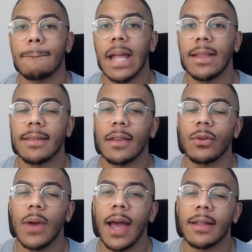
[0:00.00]
that's how
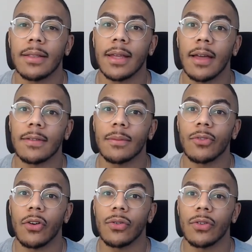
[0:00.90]
you add the custom
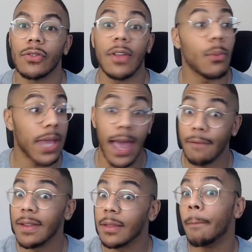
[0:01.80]
tokens that we have
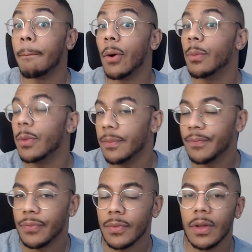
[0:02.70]
at the moment
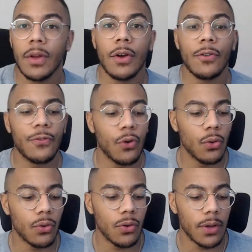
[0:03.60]

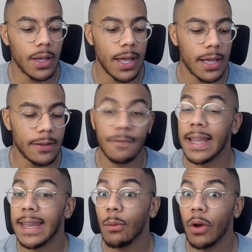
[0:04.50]
for uh, the Flare
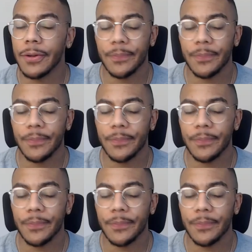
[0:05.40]
network.